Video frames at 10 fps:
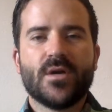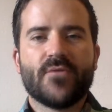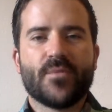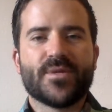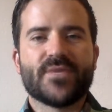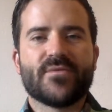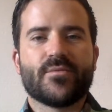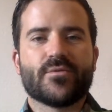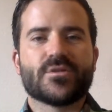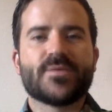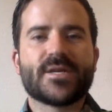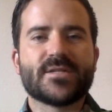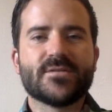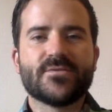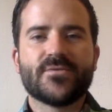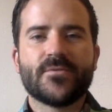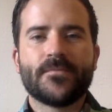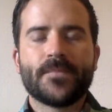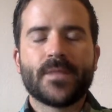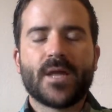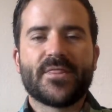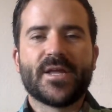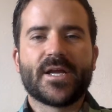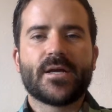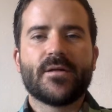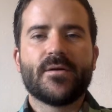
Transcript: from a different perspective. I think